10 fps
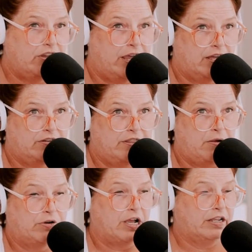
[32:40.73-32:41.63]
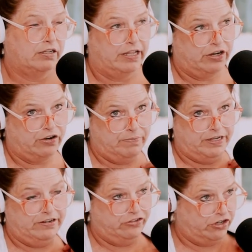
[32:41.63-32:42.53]
and they were not going to let her
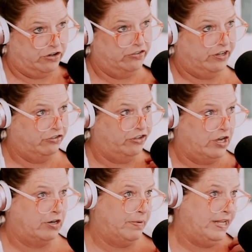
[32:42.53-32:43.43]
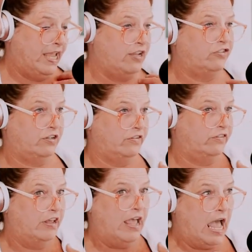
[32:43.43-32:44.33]
be discharged till she got her
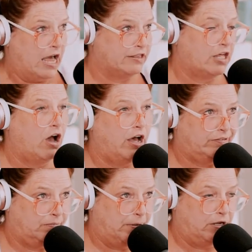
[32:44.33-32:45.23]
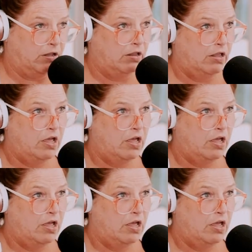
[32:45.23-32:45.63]
medications at the hospital.